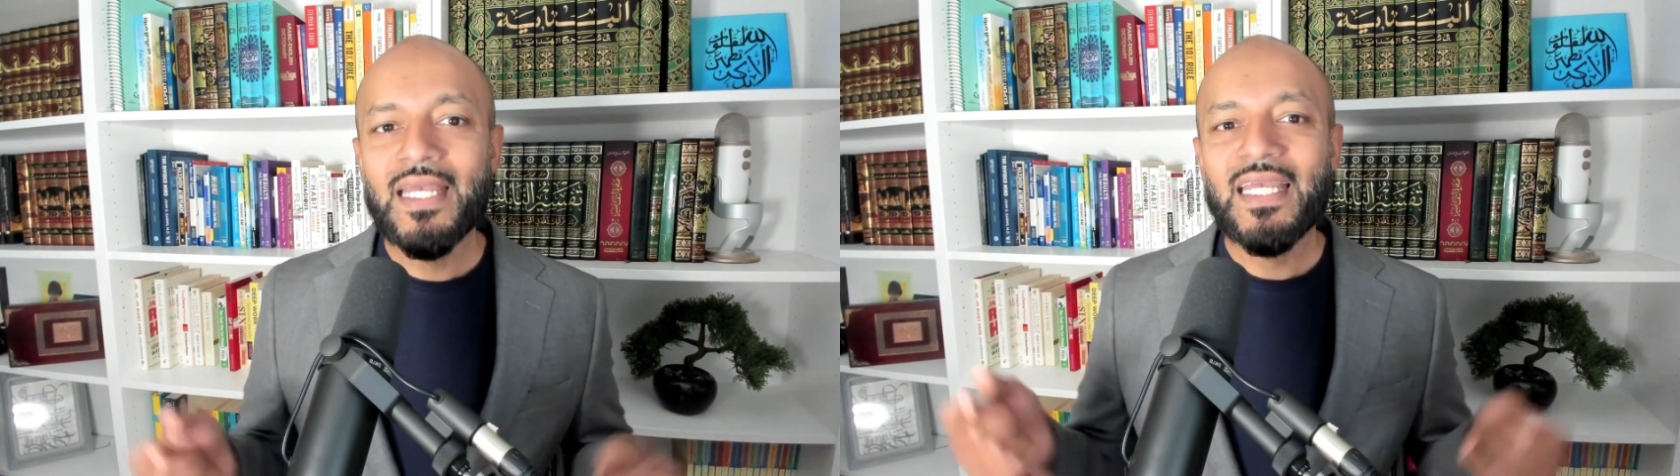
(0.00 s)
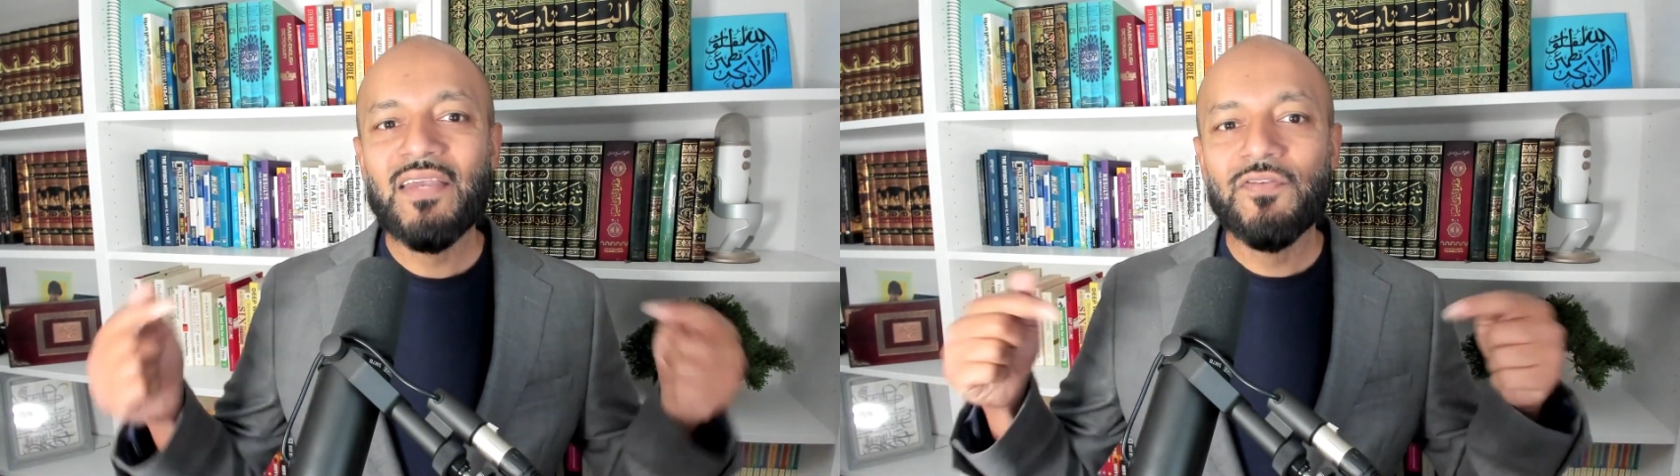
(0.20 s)

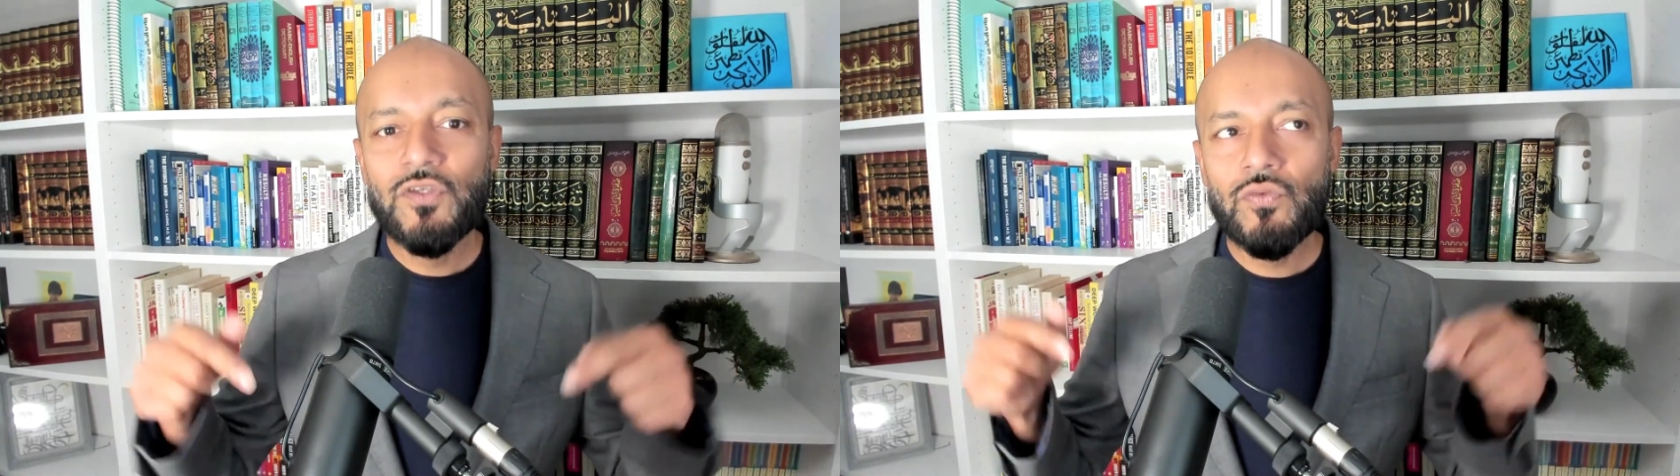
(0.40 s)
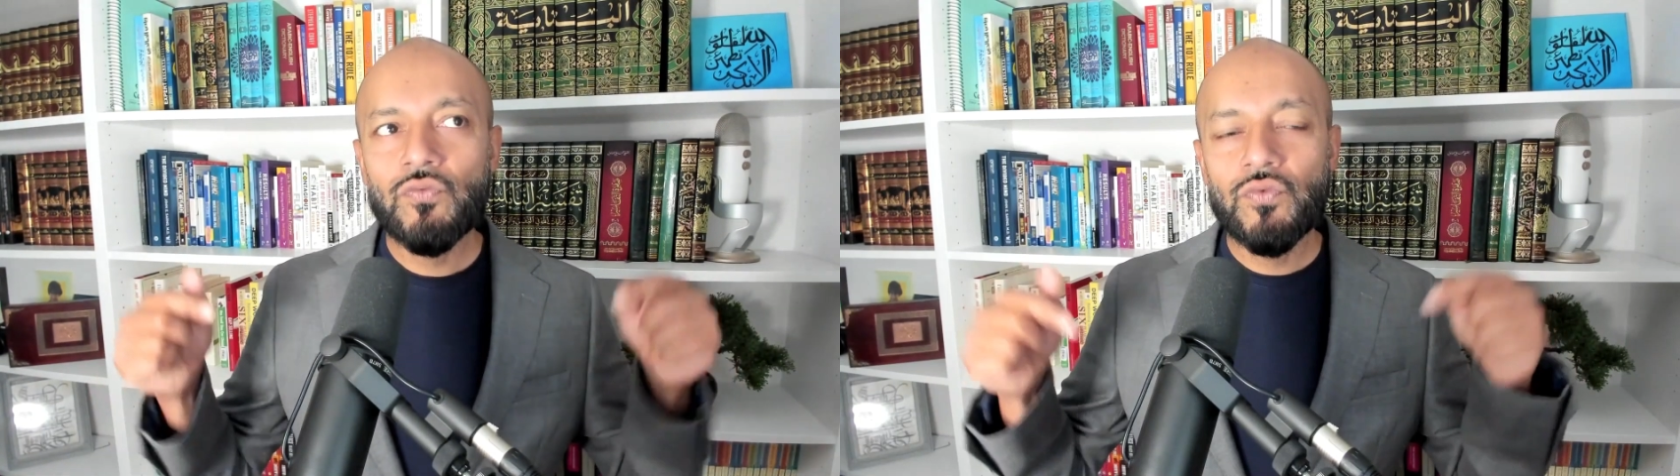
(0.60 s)
If
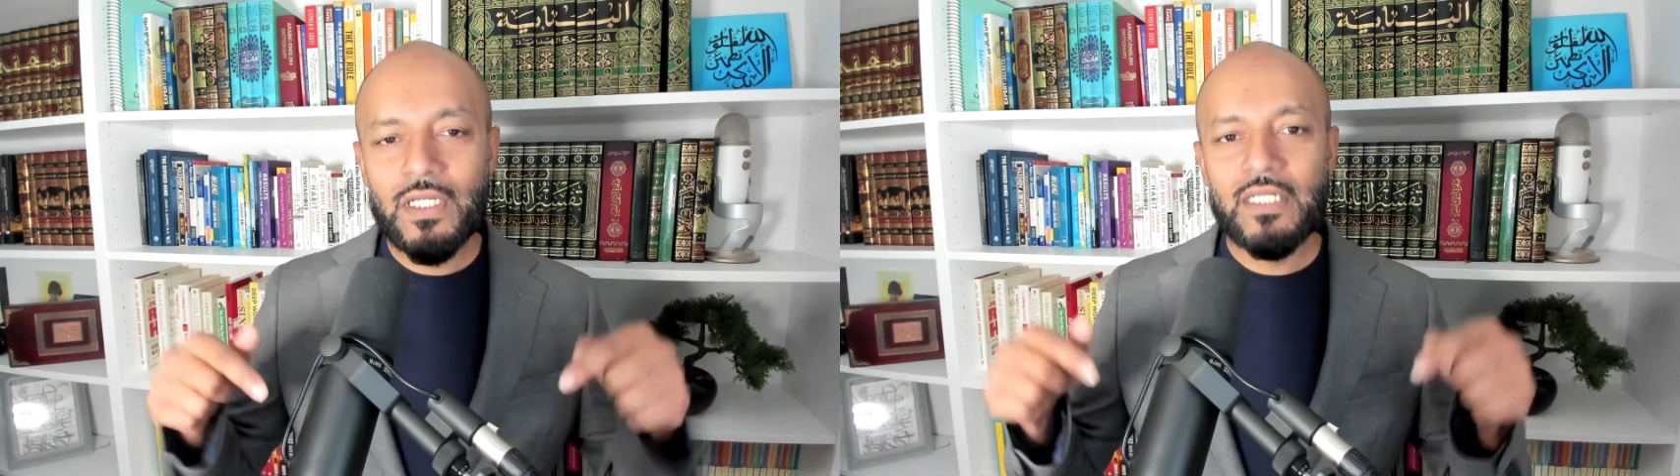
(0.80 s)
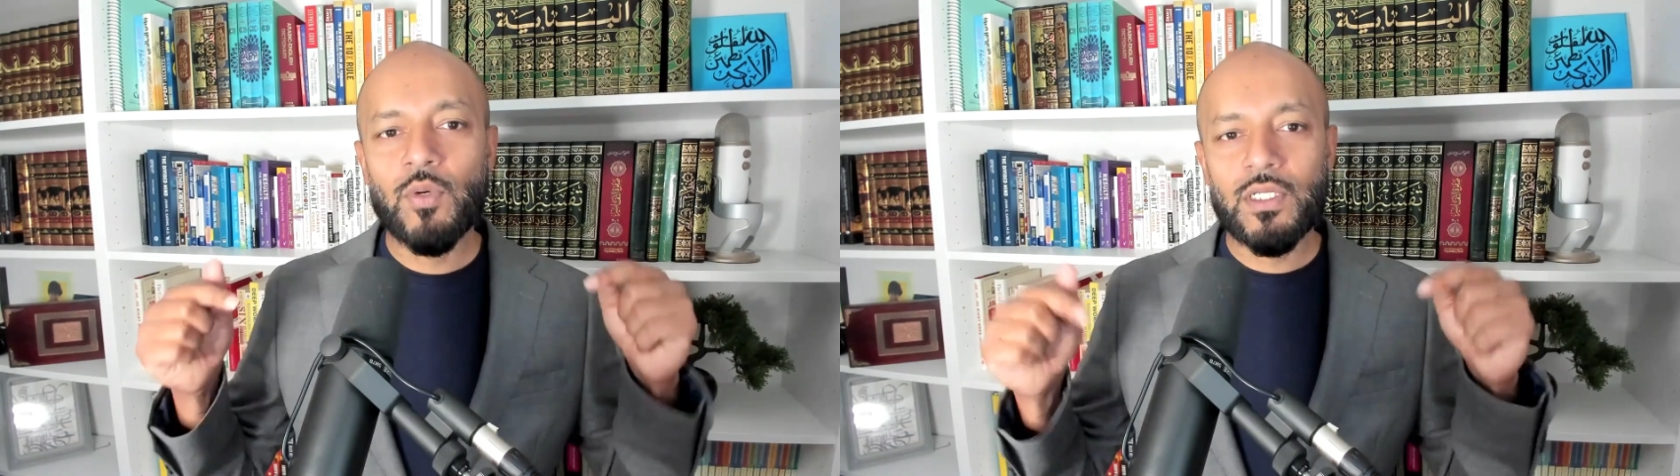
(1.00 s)
you
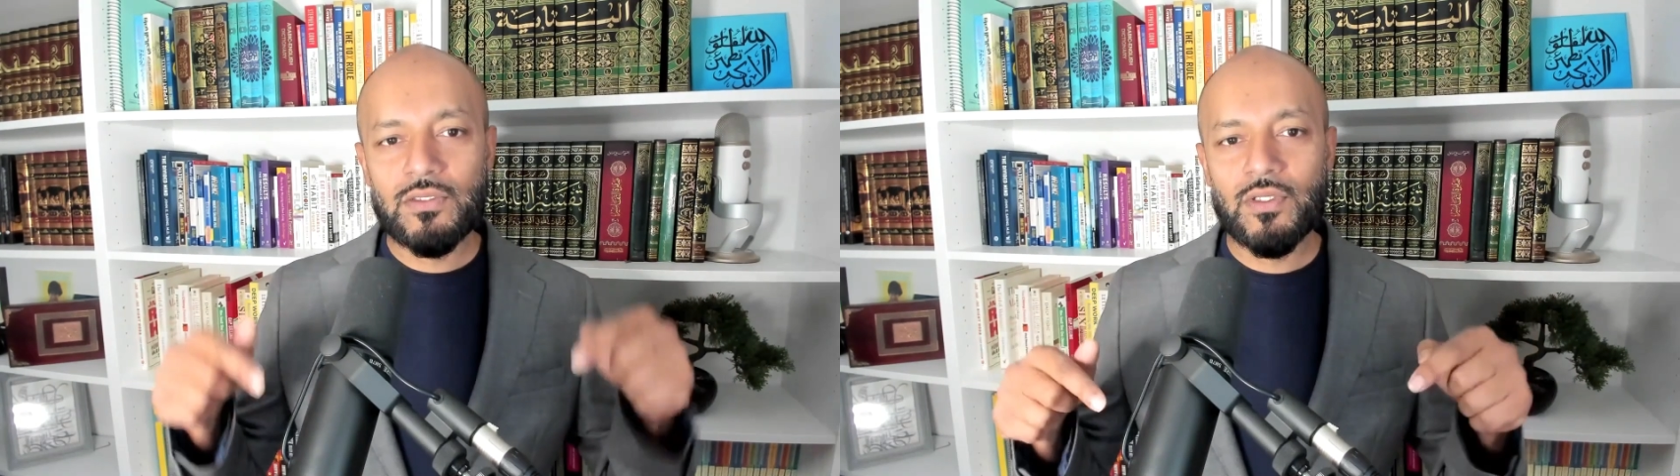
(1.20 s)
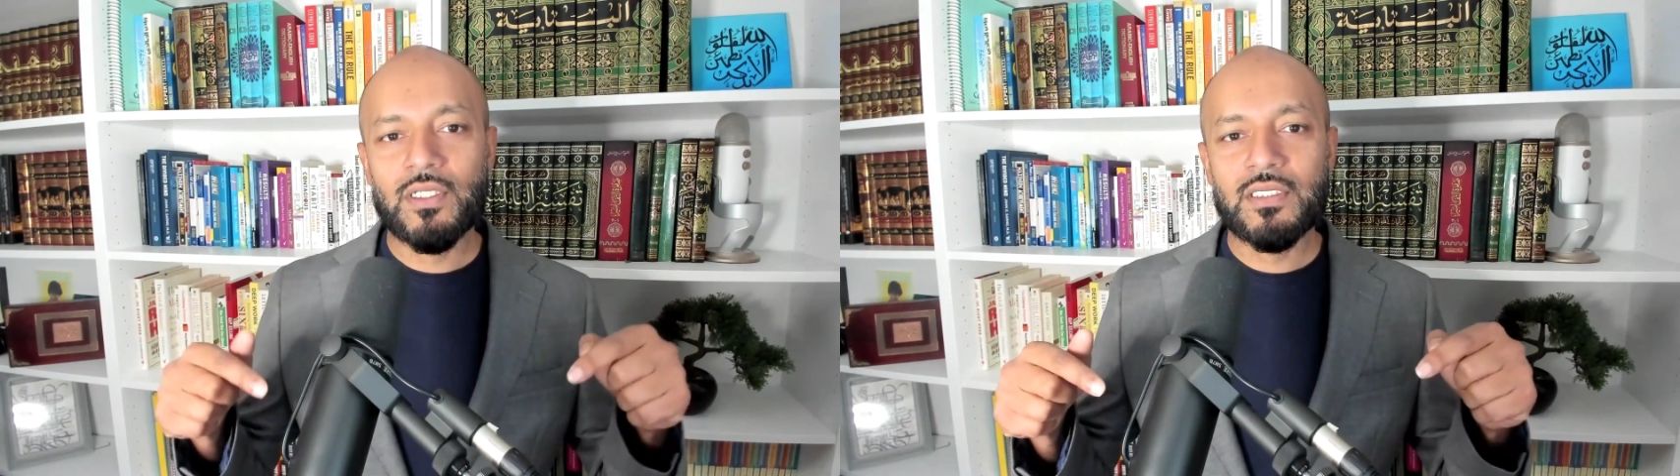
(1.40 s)
really
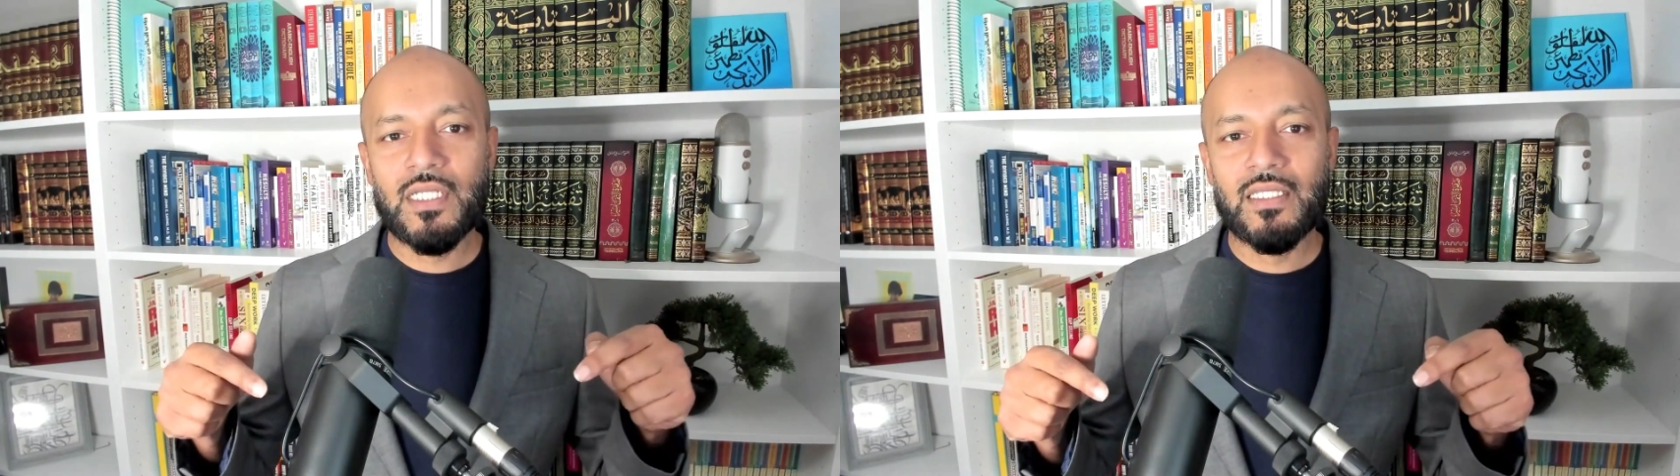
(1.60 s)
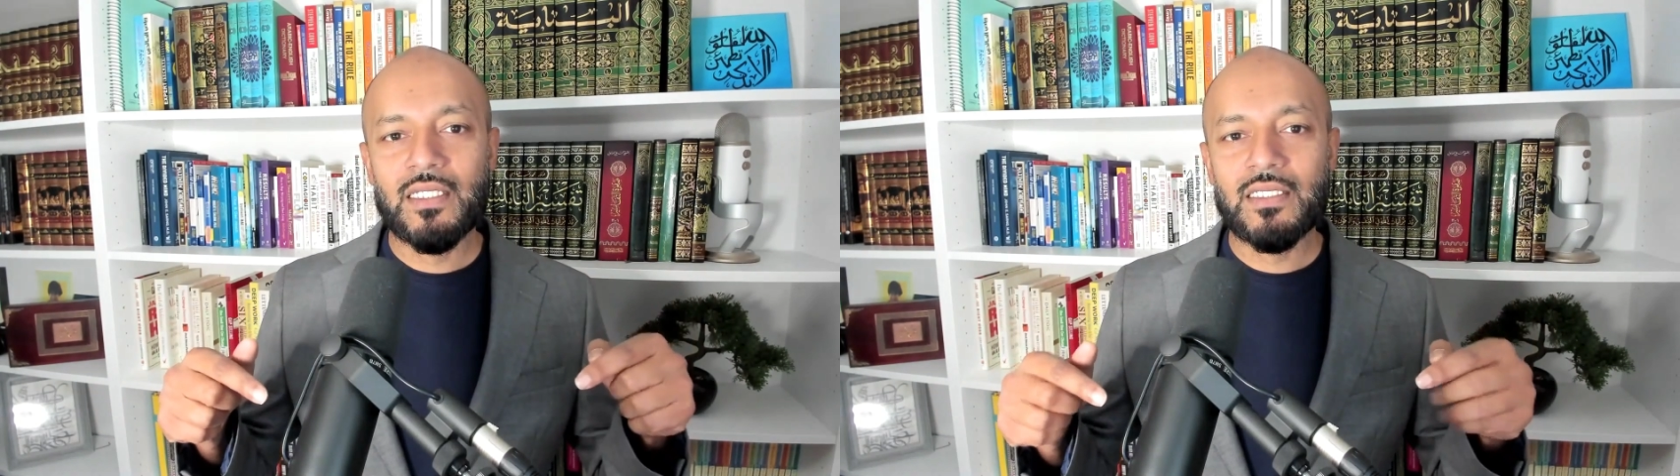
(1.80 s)
want to
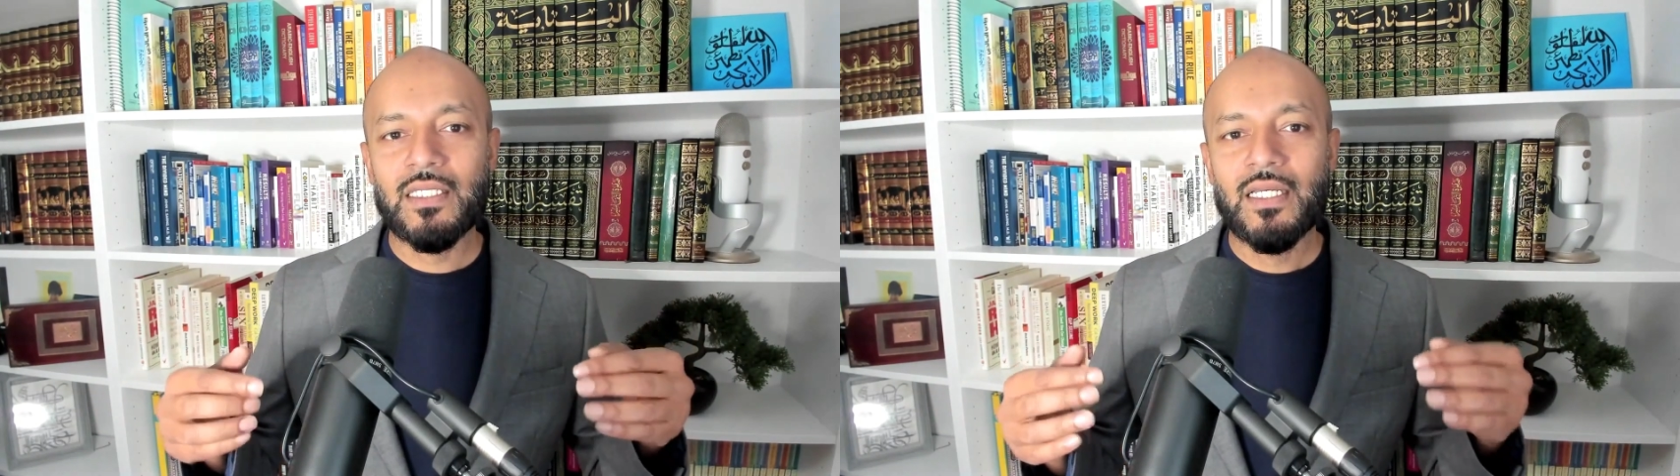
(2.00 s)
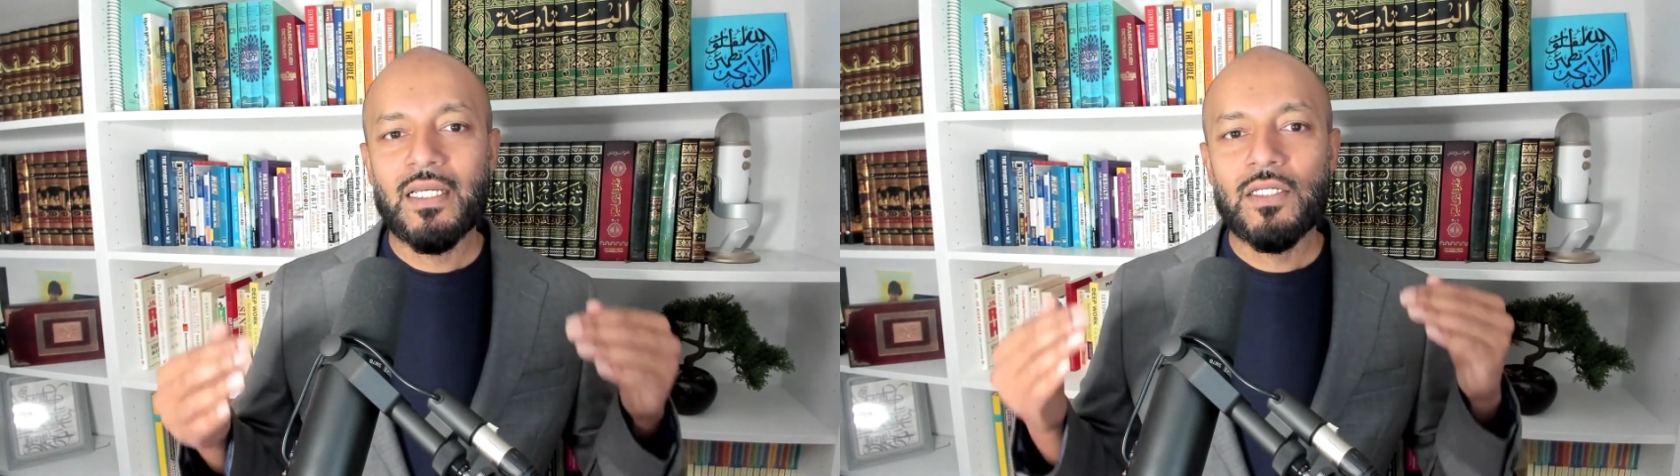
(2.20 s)
understand this,